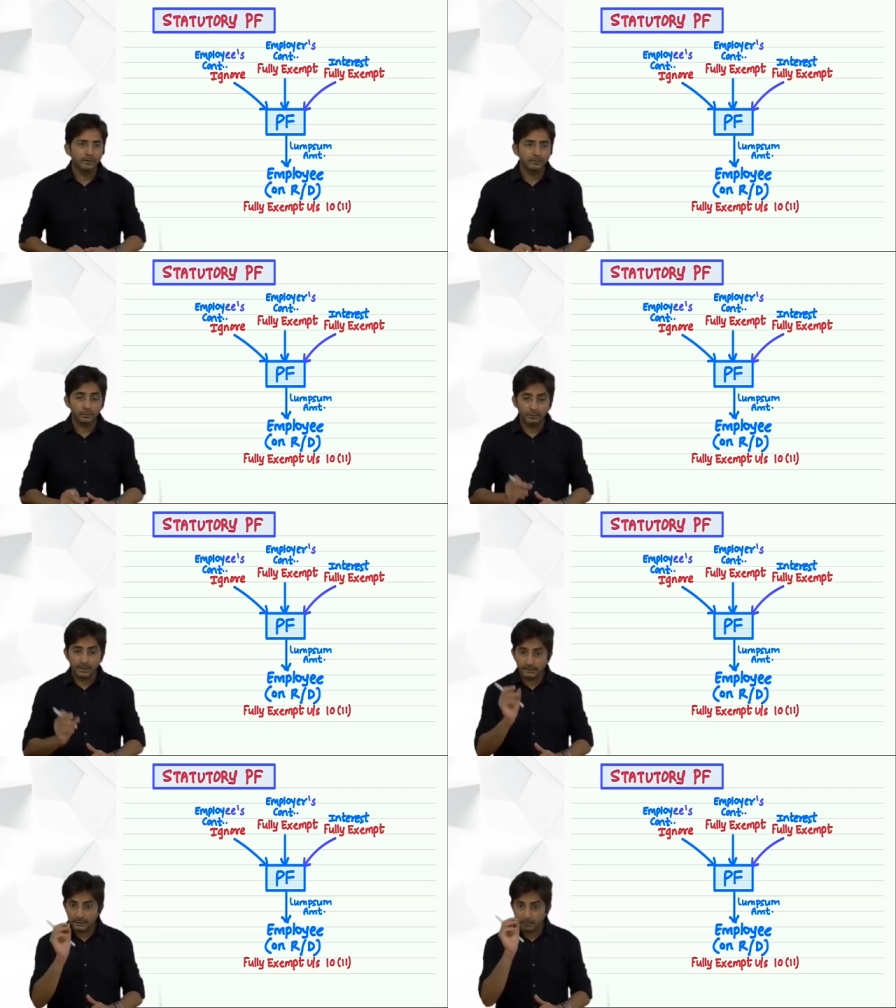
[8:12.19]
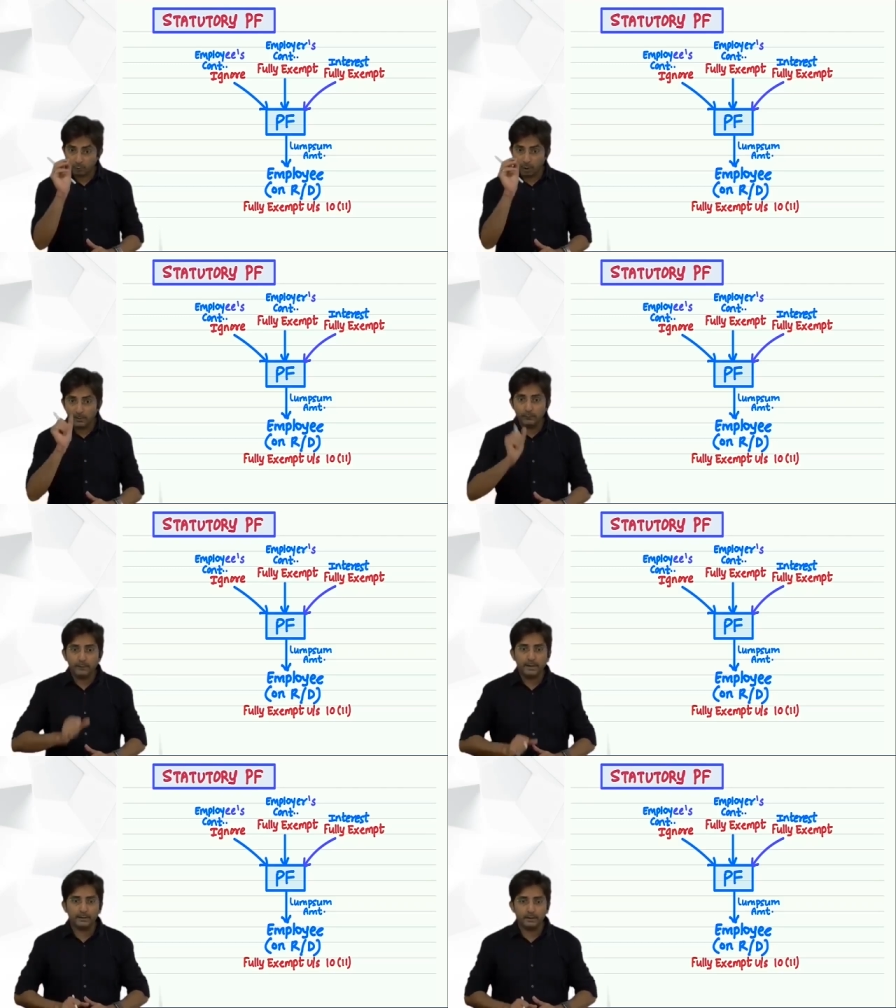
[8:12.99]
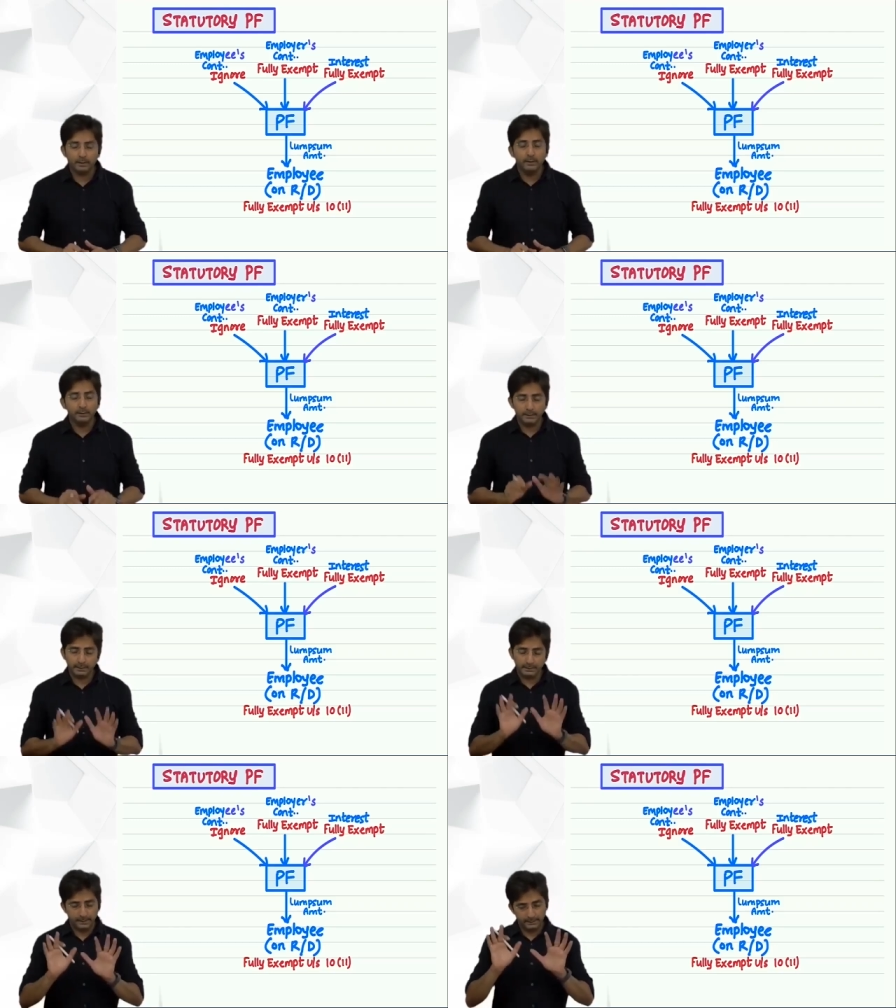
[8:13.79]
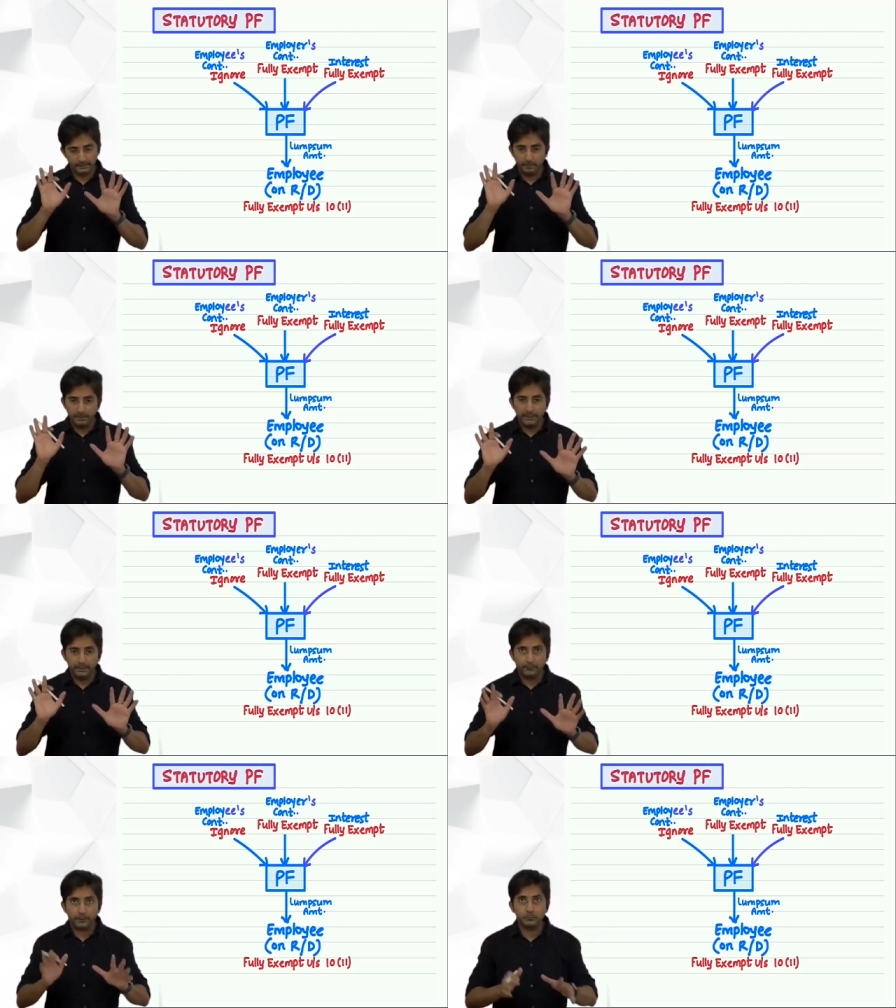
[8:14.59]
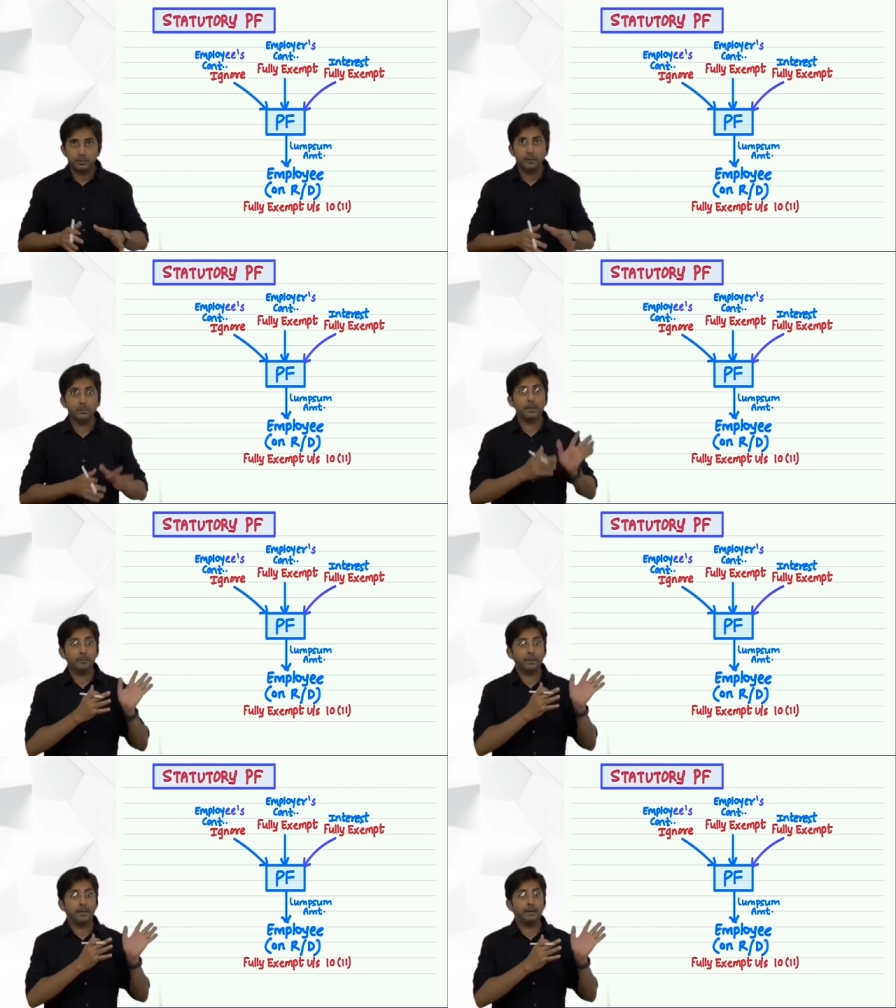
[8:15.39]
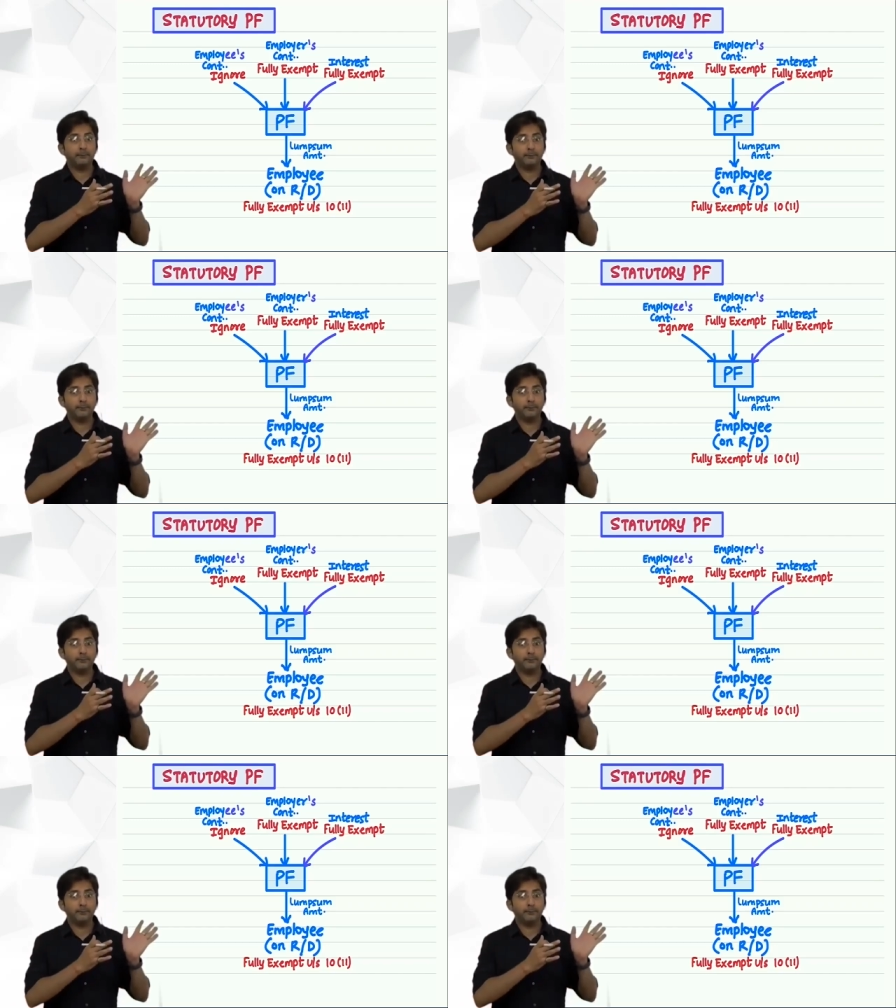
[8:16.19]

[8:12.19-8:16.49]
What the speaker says: So there is some common factor. See, there is a big difference between PPF